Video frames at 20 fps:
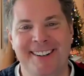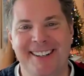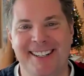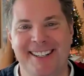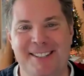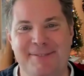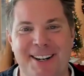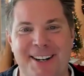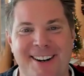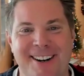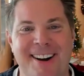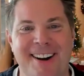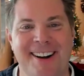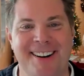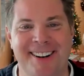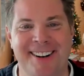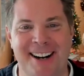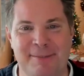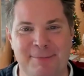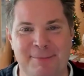It's been an
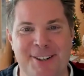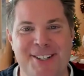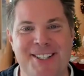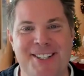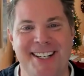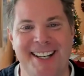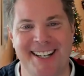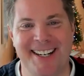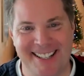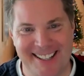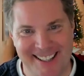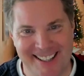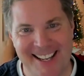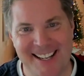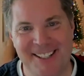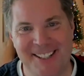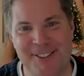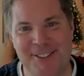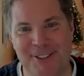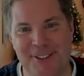honor. I appreciate it.
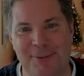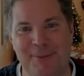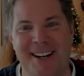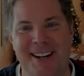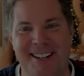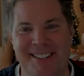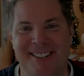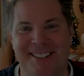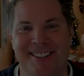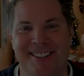Thank you so much.